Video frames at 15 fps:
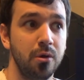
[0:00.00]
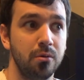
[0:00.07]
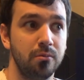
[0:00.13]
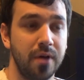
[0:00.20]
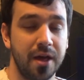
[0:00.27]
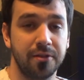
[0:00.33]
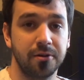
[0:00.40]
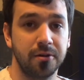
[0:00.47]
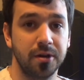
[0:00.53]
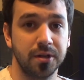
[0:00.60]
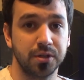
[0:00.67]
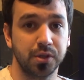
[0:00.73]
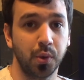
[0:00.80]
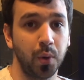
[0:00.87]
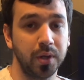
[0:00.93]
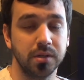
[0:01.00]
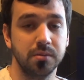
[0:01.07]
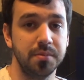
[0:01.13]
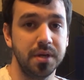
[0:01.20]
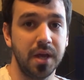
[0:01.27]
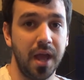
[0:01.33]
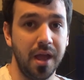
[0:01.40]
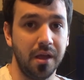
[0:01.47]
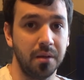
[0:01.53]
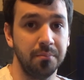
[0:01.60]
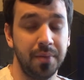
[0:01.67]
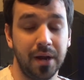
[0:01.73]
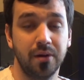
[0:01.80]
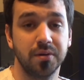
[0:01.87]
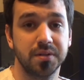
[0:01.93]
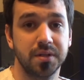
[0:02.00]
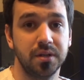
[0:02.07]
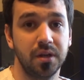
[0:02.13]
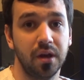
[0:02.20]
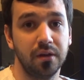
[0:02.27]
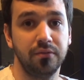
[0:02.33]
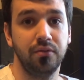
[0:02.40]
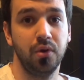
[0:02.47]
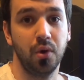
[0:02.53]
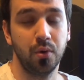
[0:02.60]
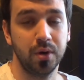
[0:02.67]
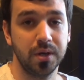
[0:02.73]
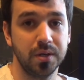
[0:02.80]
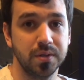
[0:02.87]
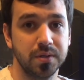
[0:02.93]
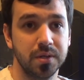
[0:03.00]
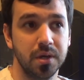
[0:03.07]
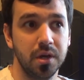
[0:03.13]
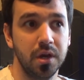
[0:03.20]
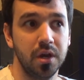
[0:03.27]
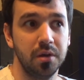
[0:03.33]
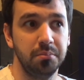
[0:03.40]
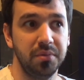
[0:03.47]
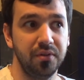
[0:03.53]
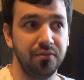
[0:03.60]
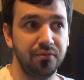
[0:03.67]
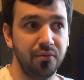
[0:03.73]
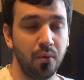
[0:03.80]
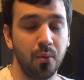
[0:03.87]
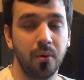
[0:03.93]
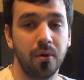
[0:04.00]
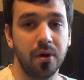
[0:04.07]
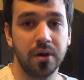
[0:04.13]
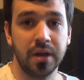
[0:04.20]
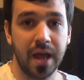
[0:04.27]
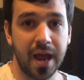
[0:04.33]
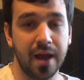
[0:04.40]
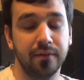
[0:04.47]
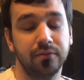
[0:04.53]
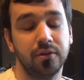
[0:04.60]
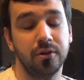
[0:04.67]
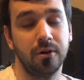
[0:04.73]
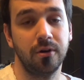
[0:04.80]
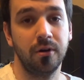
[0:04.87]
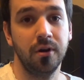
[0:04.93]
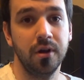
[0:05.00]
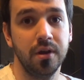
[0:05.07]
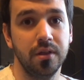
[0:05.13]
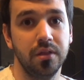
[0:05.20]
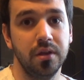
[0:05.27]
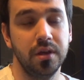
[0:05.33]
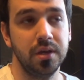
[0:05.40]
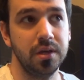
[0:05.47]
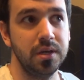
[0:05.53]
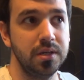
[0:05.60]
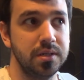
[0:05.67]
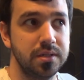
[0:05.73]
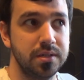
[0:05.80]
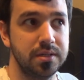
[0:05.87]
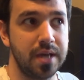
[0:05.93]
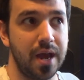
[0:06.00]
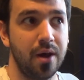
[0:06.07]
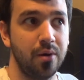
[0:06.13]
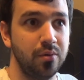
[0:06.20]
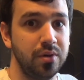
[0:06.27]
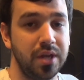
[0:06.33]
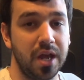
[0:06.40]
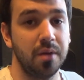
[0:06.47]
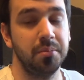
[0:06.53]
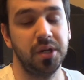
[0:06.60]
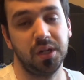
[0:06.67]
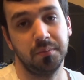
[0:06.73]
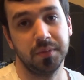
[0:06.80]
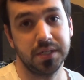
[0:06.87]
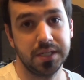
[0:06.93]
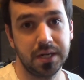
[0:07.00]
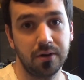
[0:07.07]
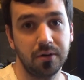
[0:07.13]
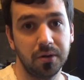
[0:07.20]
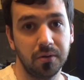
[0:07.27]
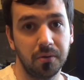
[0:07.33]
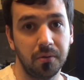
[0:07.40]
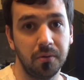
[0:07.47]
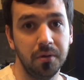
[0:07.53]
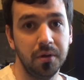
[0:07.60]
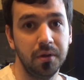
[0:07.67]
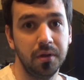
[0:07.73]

Rather, it's going to be a comparison of noise before and after the sound dampening material